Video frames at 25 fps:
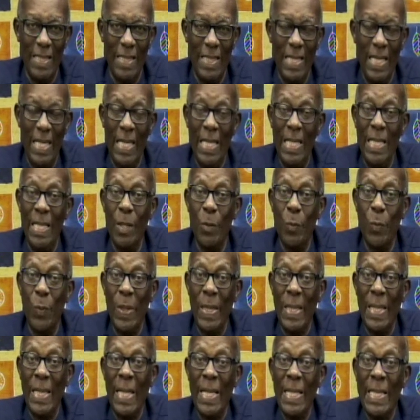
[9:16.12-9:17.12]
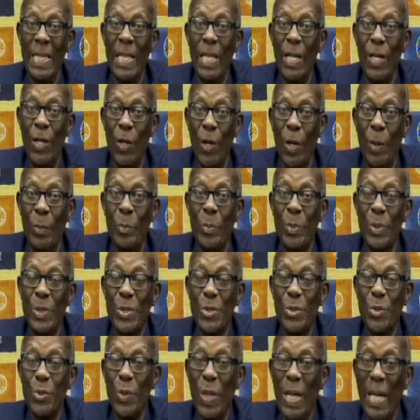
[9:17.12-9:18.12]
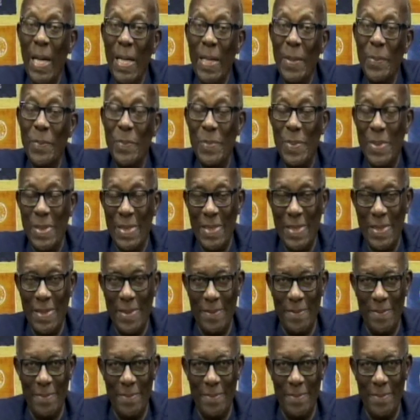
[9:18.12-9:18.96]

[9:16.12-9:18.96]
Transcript: in the way that the law prescribes.